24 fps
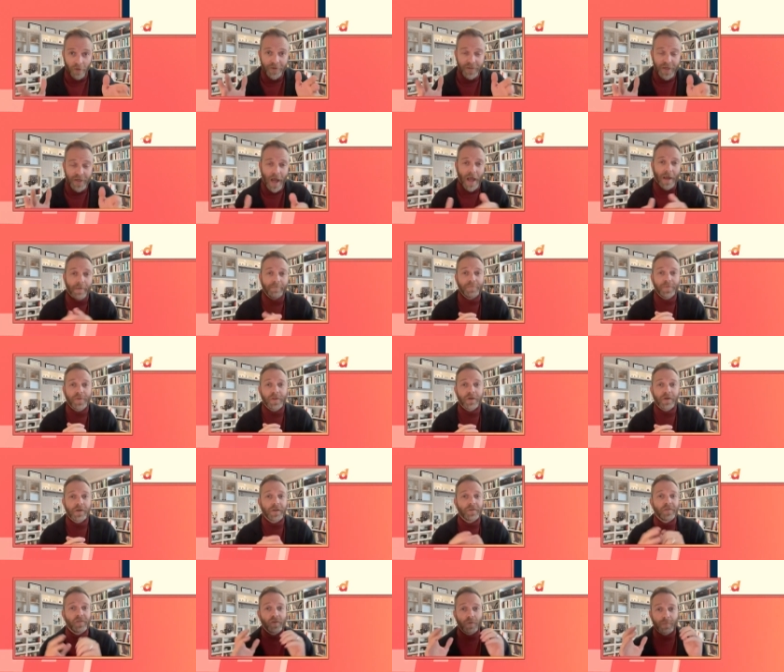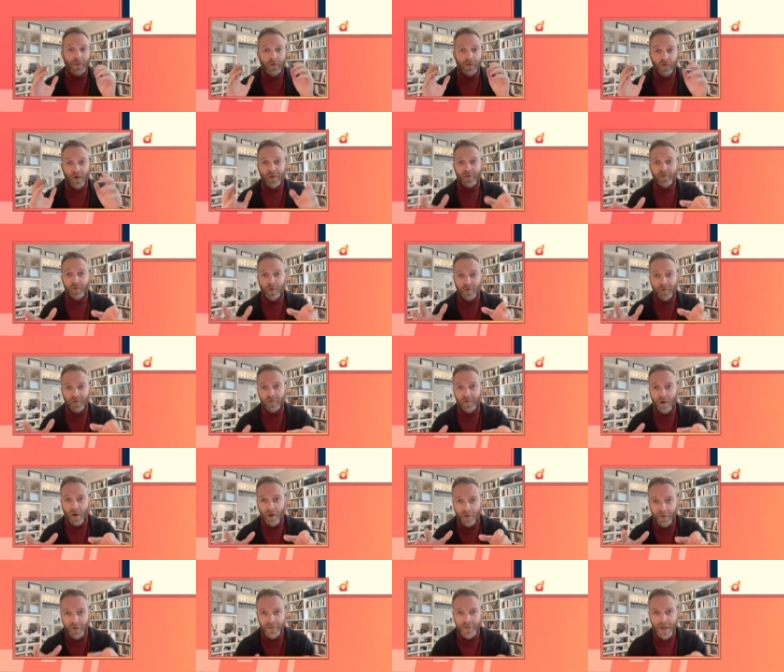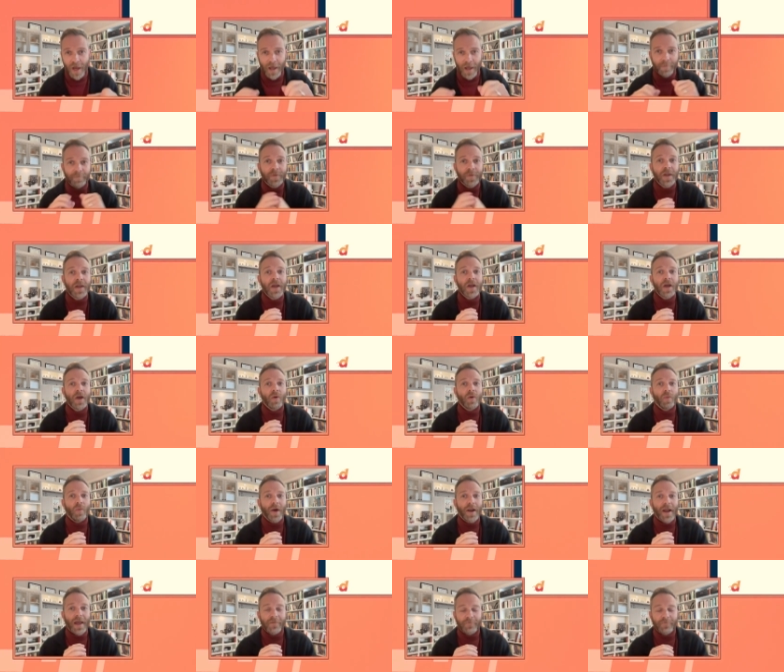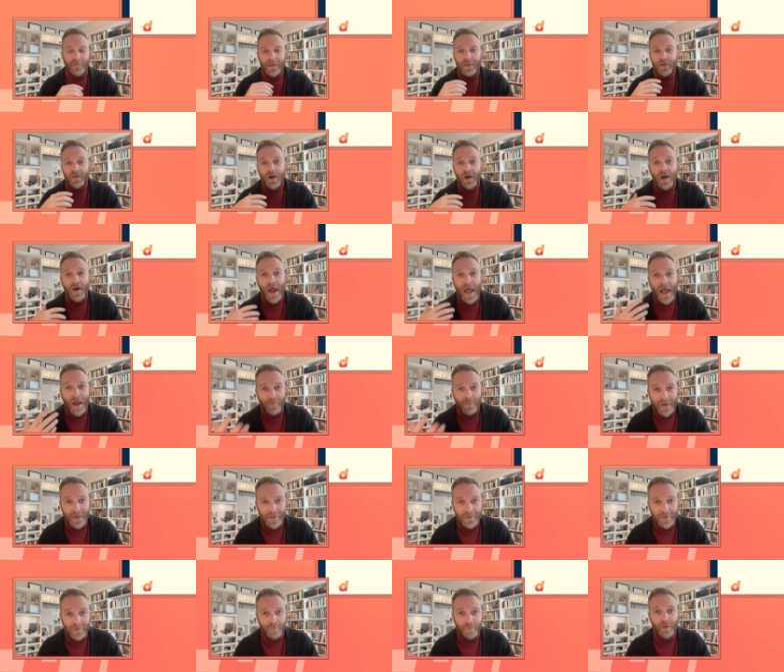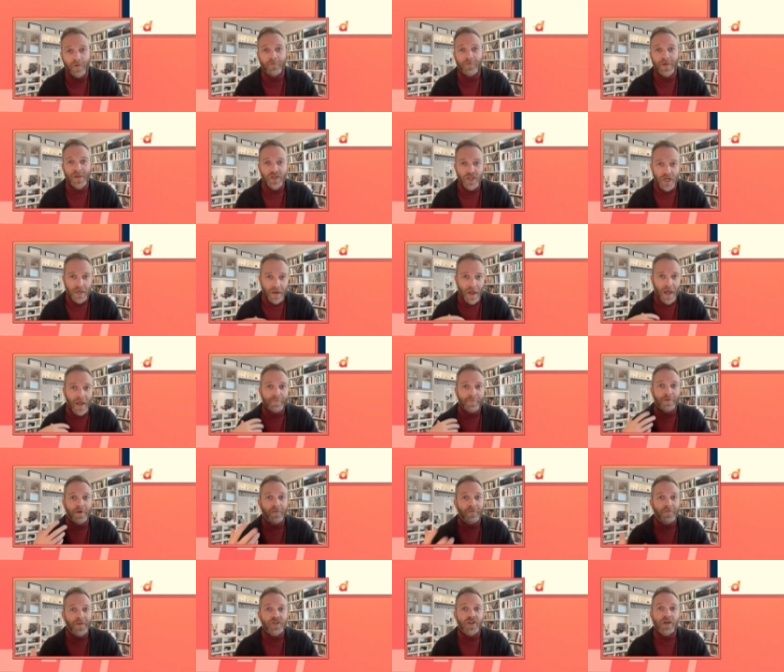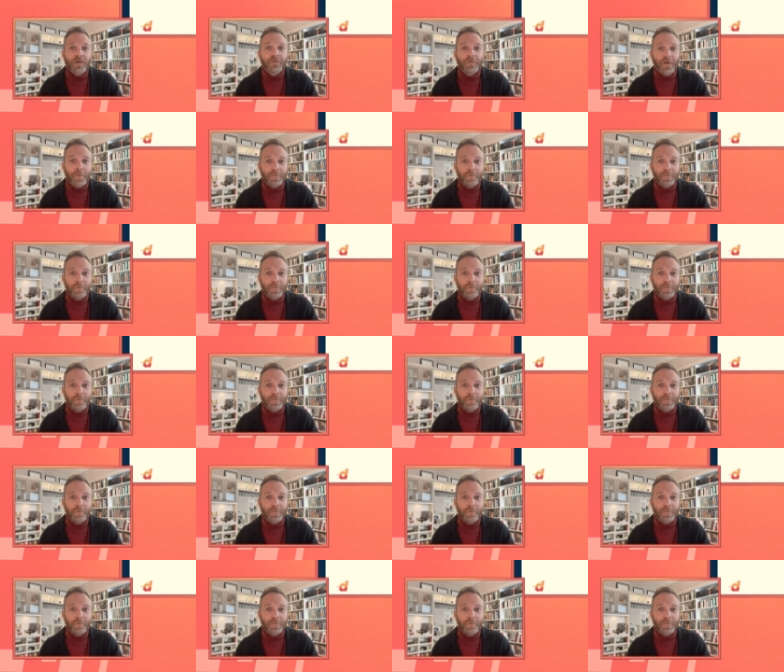the time. They're consuming resources all the time. When I figure out how many to provision, I provision for